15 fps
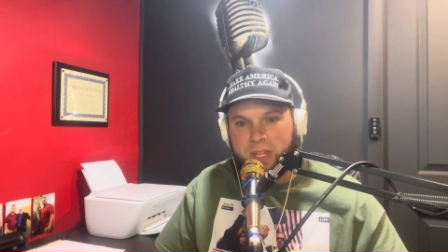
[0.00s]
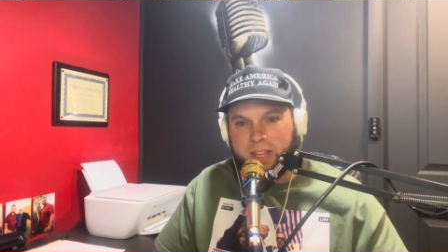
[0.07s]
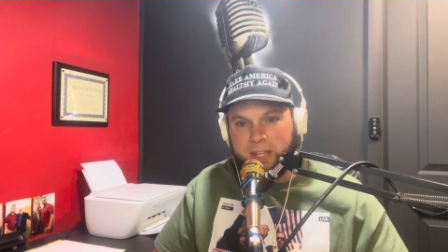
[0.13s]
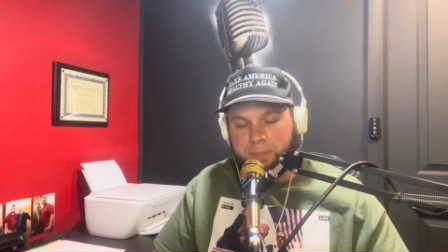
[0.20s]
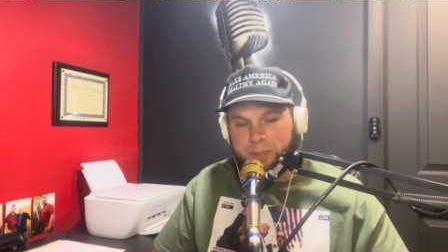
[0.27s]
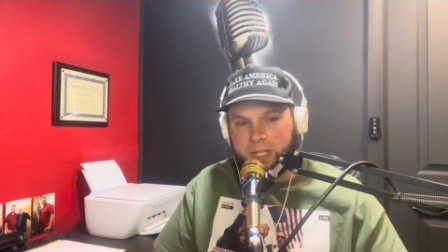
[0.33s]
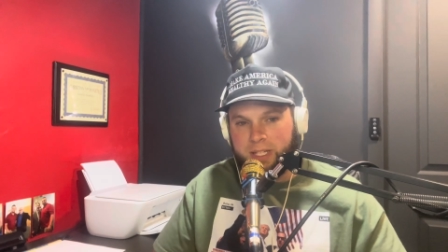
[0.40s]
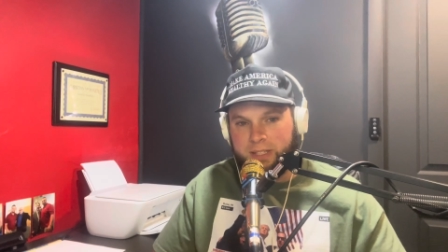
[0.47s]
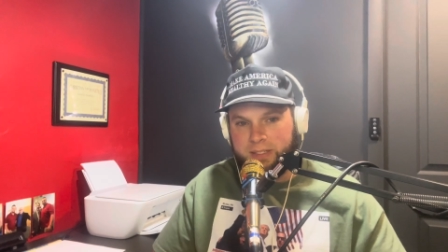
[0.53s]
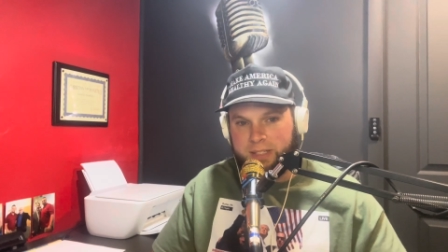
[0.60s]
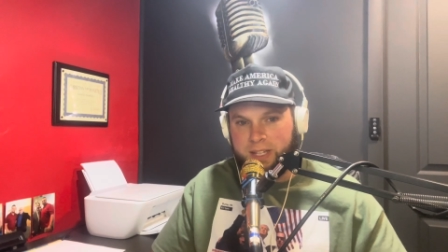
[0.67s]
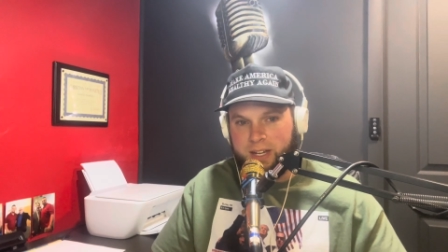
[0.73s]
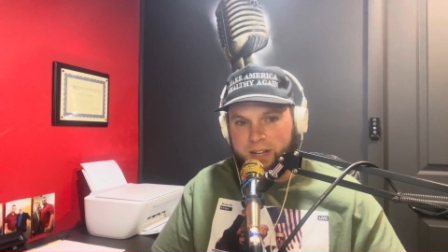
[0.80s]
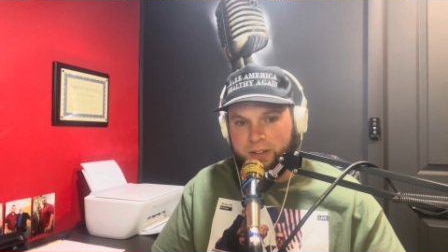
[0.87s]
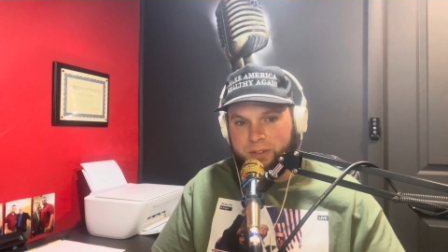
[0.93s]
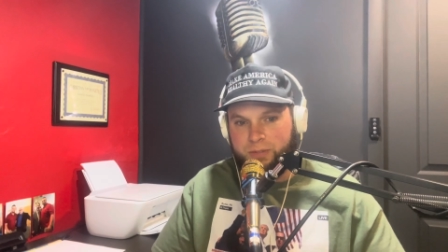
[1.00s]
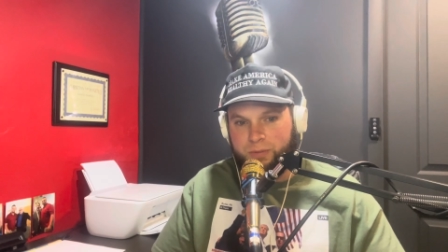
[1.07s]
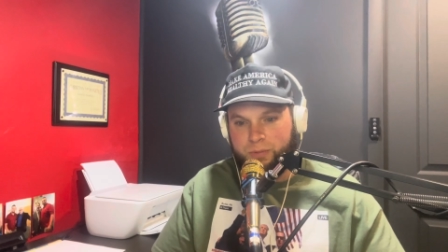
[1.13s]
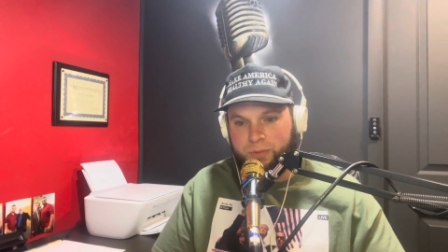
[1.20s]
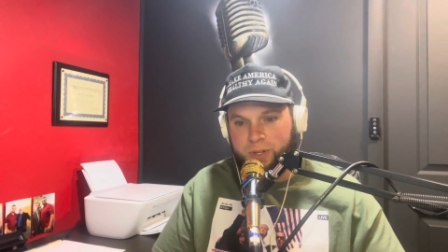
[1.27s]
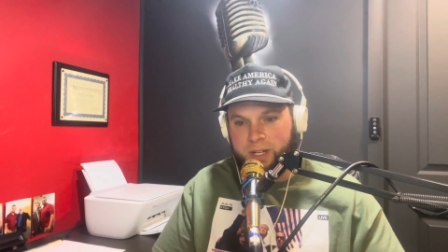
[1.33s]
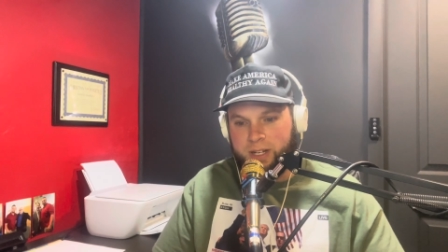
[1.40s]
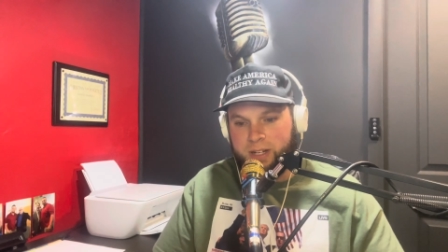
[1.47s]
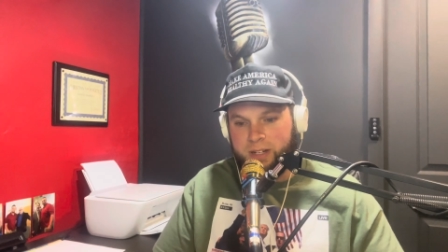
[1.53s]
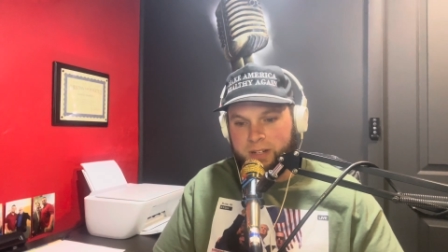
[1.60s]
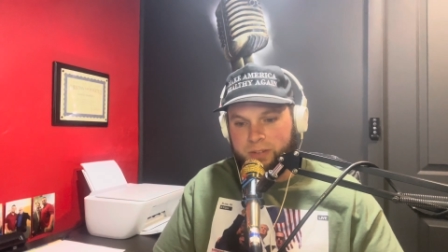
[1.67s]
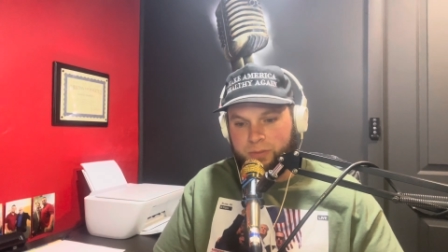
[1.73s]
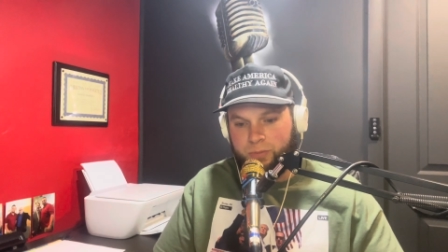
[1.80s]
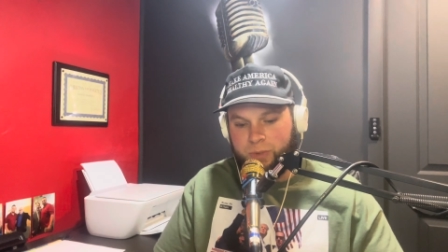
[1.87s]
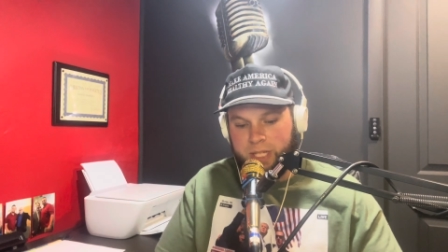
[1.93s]
that plays out
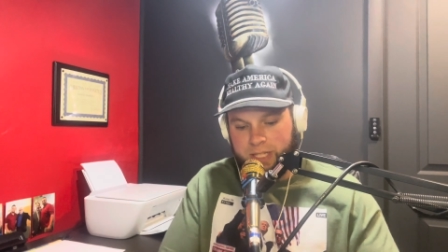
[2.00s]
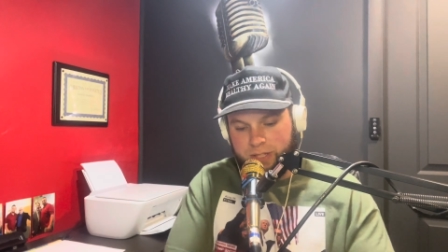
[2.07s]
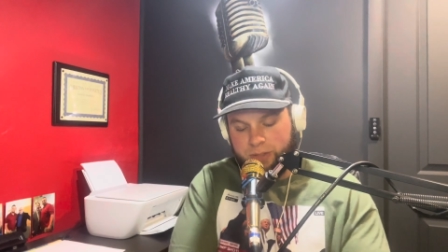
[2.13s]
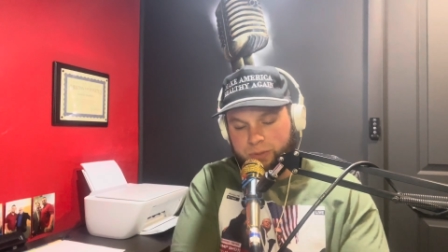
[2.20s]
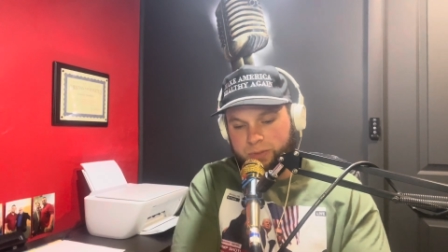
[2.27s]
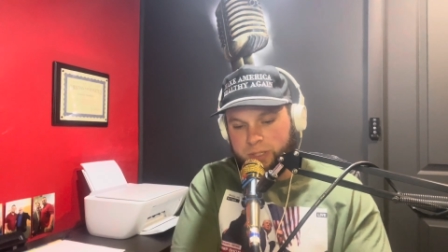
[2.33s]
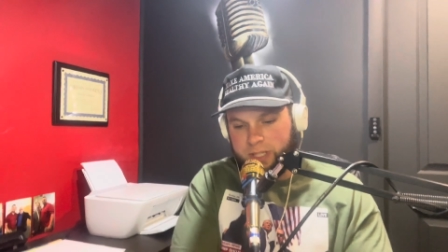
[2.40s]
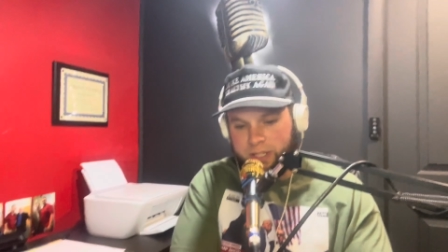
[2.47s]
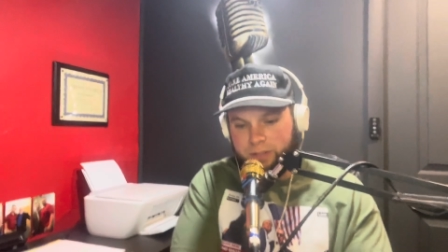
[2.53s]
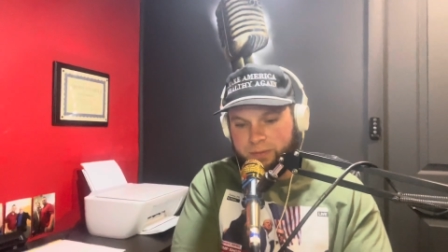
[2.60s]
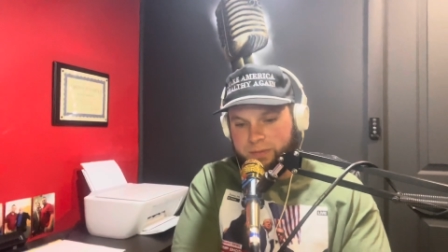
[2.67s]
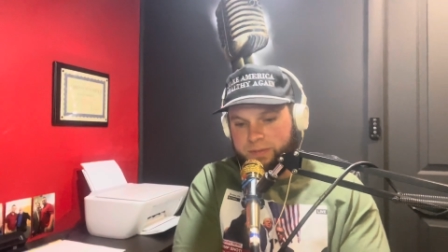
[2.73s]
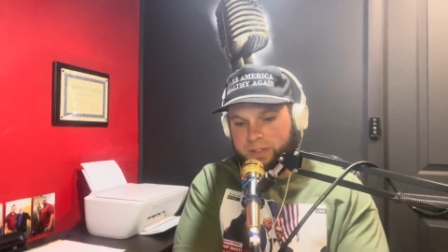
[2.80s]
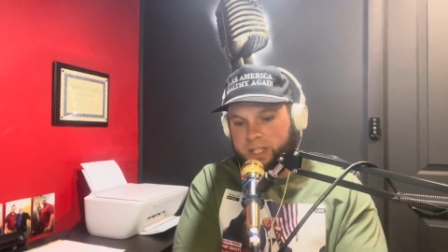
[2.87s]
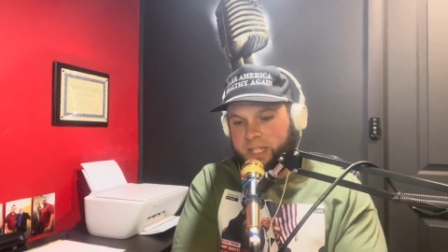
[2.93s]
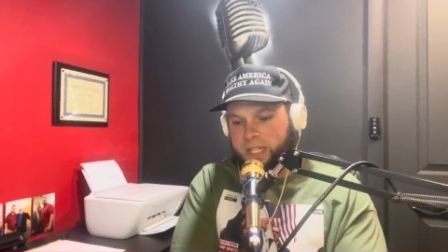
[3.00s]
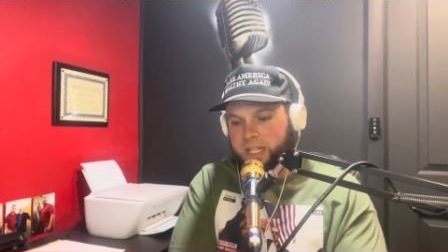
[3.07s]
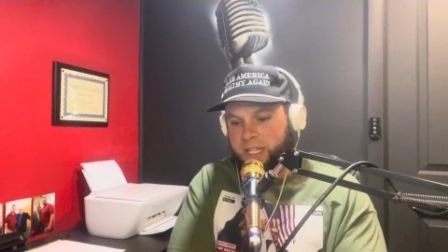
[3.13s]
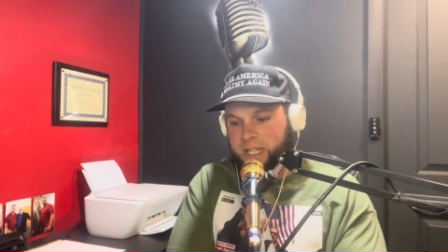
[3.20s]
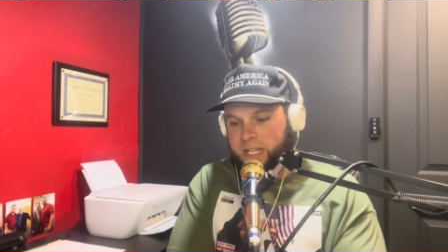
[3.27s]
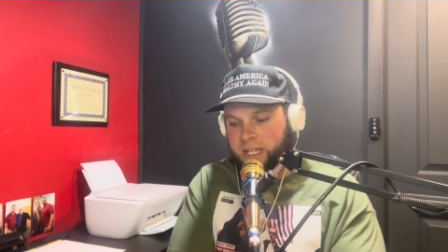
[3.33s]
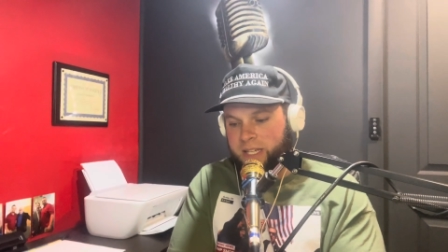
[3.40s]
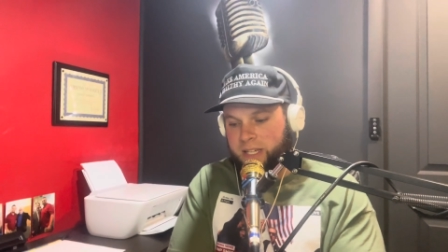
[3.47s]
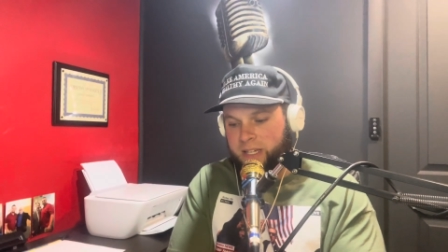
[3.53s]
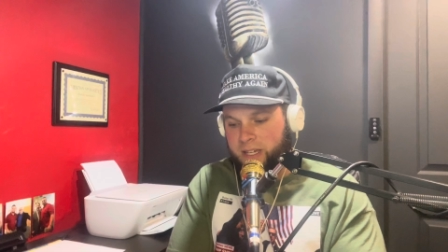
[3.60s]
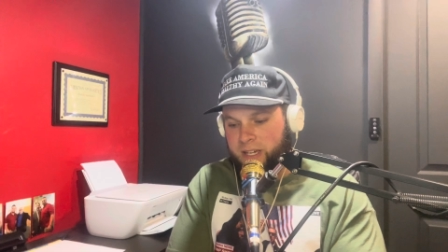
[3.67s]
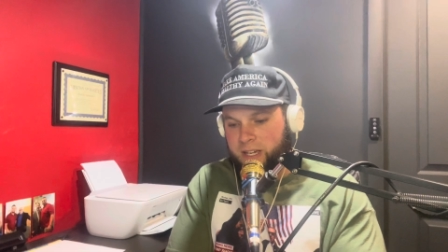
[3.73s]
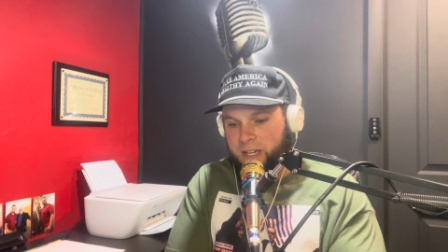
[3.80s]
where we do live in a